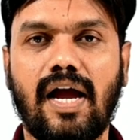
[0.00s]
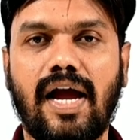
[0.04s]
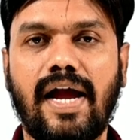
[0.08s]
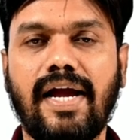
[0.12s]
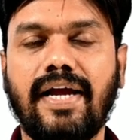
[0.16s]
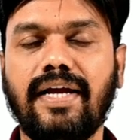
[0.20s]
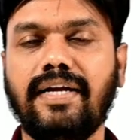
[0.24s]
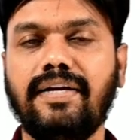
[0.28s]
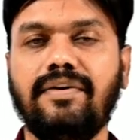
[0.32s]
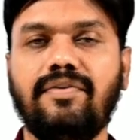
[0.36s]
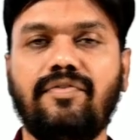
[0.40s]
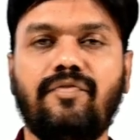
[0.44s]

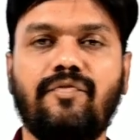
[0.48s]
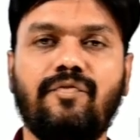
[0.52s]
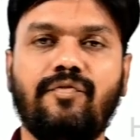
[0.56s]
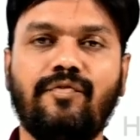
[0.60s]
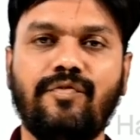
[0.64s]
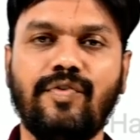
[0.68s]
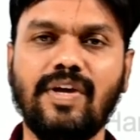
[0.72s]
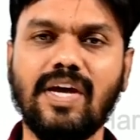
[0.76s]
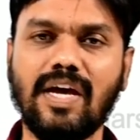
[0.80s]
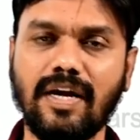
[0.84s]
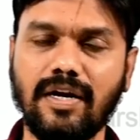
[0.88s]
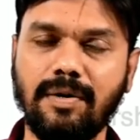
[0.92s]
and
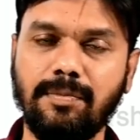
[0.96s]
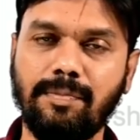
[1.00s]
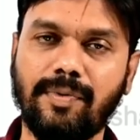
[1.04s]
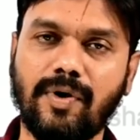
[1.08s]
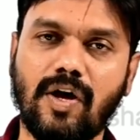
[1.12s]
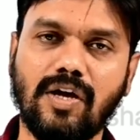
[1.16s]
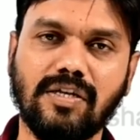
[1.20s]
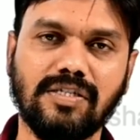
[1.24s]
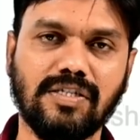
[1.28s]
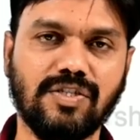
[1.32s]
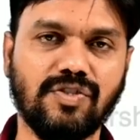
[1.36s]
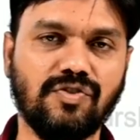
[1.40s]
we are in
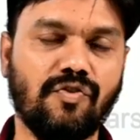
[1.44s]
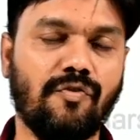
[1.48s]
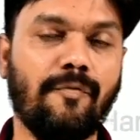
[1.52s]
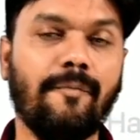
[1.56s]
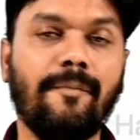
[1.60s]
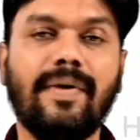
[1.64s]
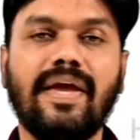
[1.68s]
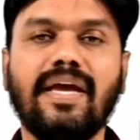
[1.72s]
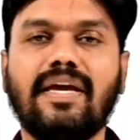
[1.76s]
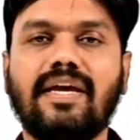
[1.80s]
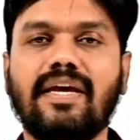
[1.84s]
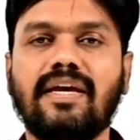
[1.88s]
process
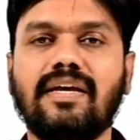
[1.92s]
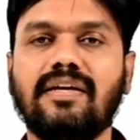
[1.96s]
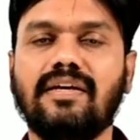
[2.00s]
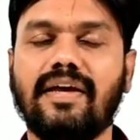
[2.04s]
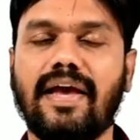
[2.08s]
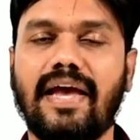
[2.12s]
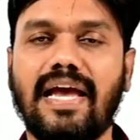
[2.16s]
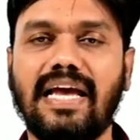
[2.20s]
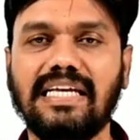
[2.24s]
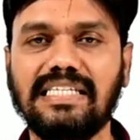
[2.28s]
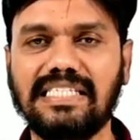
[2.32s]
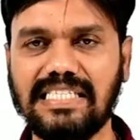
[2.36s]
of
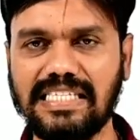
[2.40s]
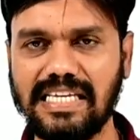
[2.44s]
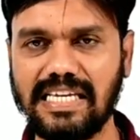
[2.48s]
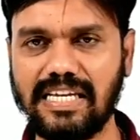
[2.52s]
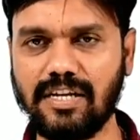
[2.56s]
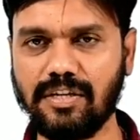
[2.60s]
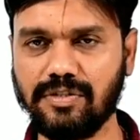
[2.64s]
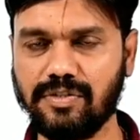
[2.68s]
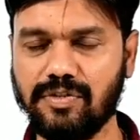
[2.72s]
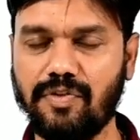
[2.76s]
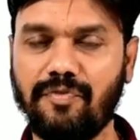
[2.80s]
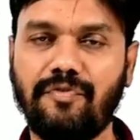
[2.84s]
making a
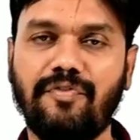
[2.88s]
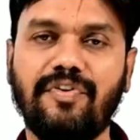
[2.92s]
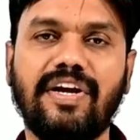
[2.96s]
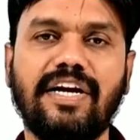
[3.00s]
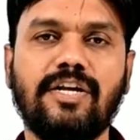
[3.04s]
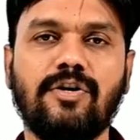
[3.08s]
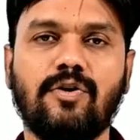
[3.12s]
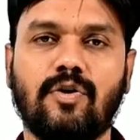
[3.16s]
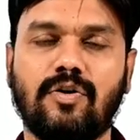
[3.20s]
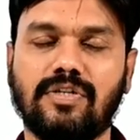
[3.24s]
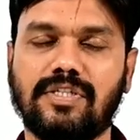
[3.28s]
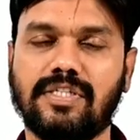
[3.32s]
series of
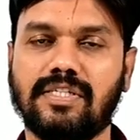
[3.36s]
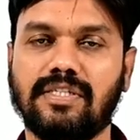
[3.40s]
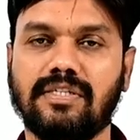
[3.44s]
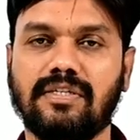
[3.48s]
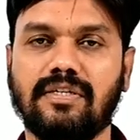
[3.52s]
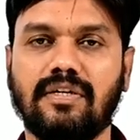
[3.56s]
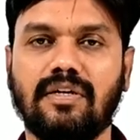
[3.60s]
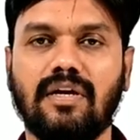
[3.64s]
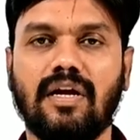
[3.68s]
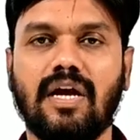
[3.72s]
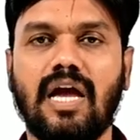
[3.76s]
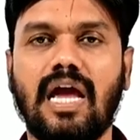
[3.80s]

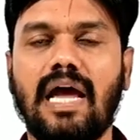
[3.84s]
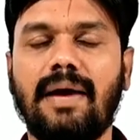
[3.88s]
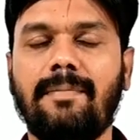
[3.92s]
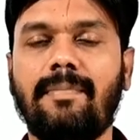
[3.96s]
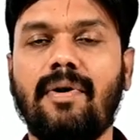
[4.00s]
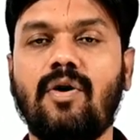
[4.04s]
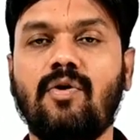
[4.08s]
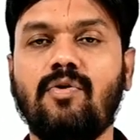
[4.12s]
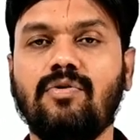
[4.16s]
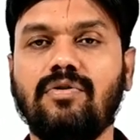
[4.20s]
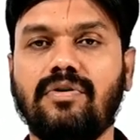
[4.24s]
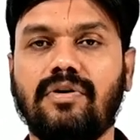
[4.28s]
videos
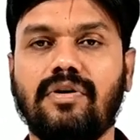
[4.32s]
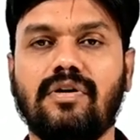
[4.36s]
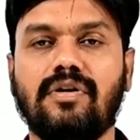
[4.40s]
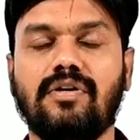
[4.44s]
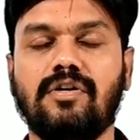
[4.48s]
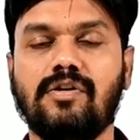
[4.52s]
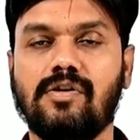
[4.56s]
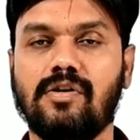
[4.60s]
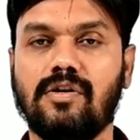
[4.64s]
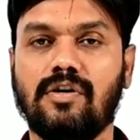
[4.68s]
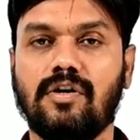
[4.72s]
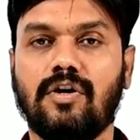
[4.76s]
about